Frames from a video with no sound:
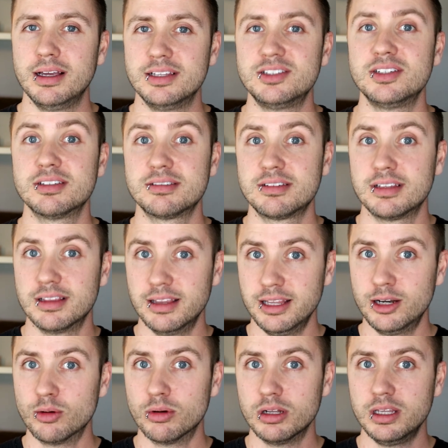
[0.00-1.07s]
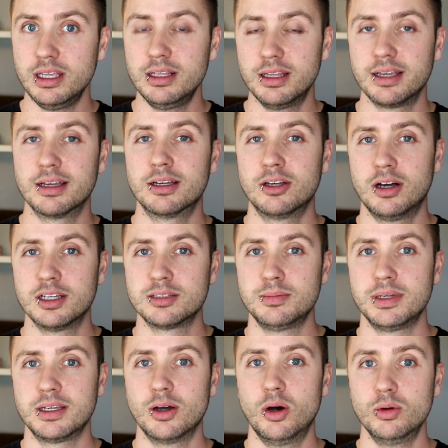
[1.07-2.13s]
It's just literally like a
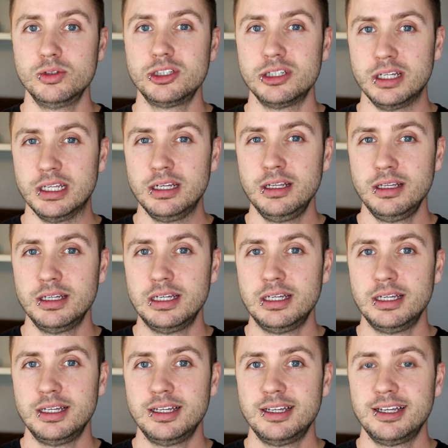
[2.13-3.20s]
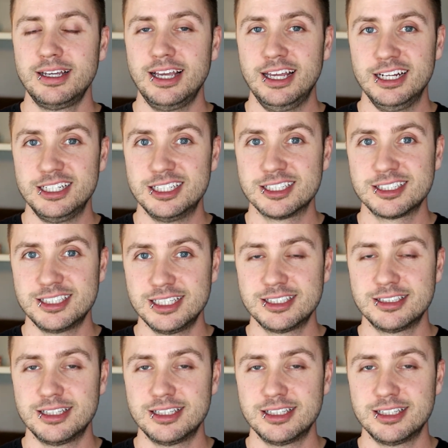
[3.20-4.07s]
cosmic ocean and it just sits